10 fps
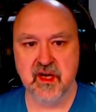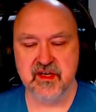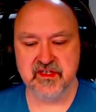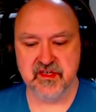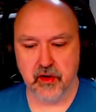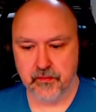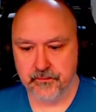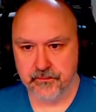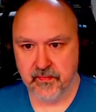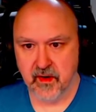So
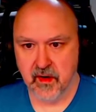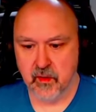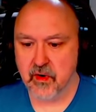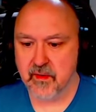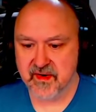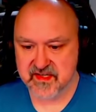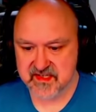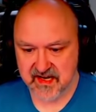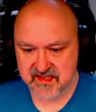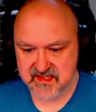where I'm going to
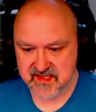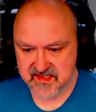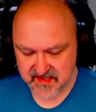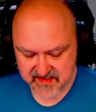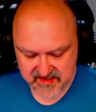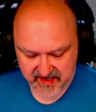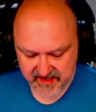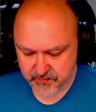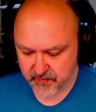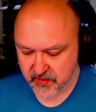start is this six
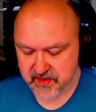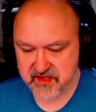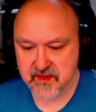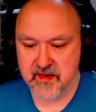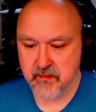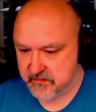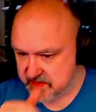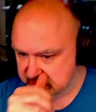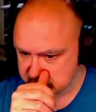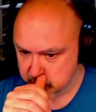cage because the minimum
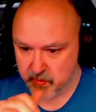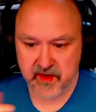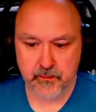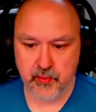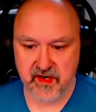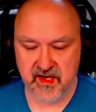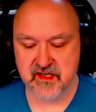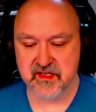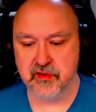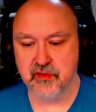digits we can put
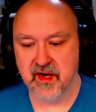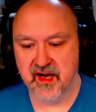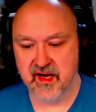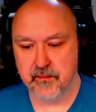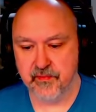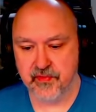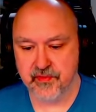into um,